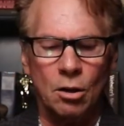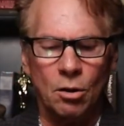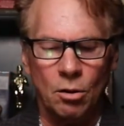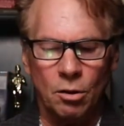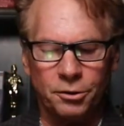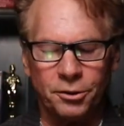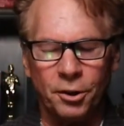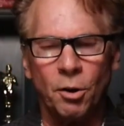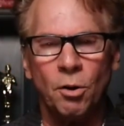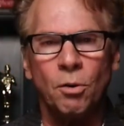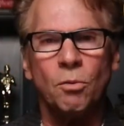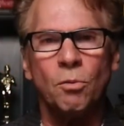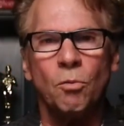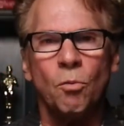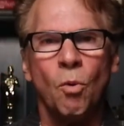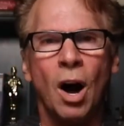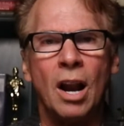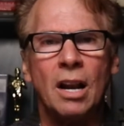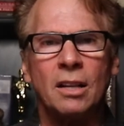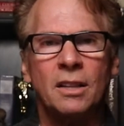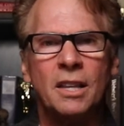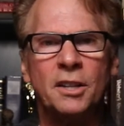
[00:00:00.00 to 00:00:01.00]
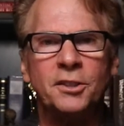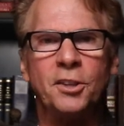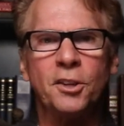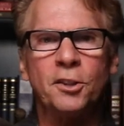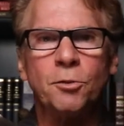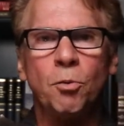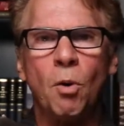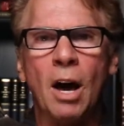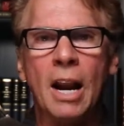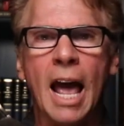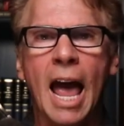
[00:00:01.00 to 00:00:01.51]
So what this
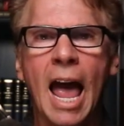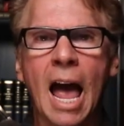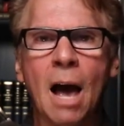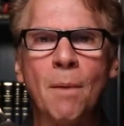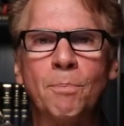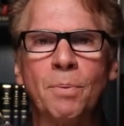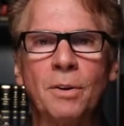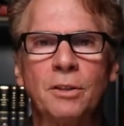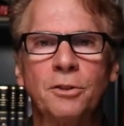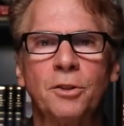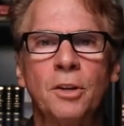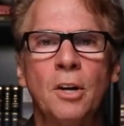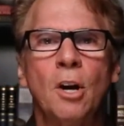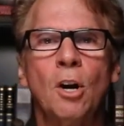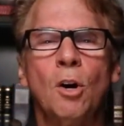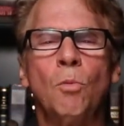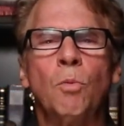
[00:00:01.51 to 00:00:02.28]
is what happens